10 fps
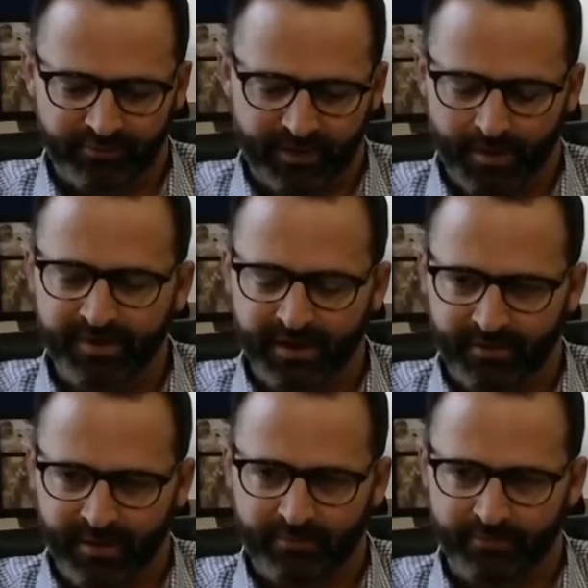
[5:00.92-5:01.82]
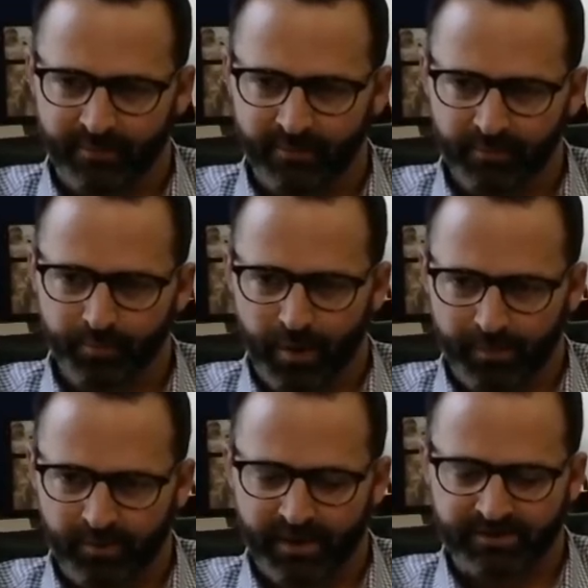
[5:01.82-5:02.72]
an uptick in that for
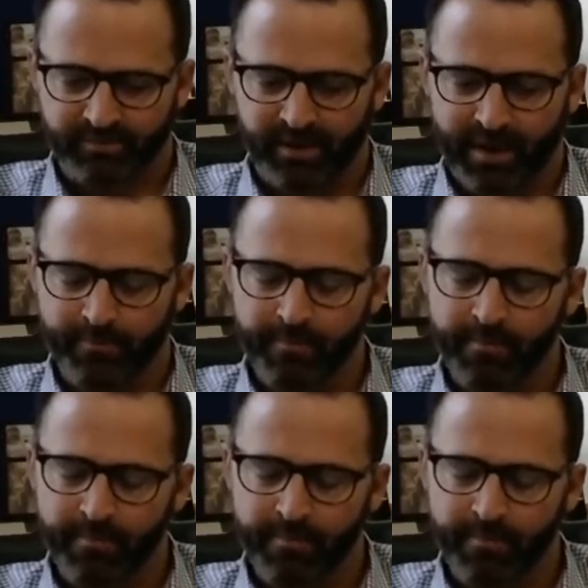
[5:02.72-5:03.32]
probably quite some time.